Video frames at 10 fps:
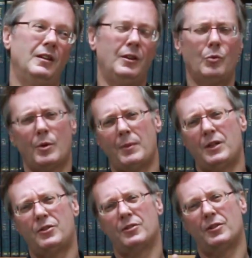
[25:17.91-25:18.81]
You want to
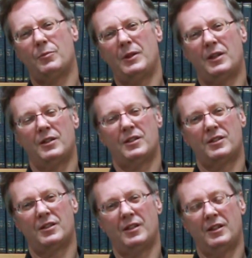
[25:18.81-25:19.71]
make sure you make
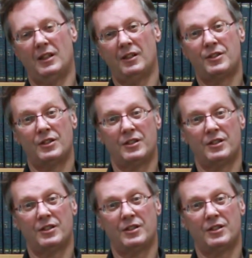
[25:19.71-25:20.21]
intelligent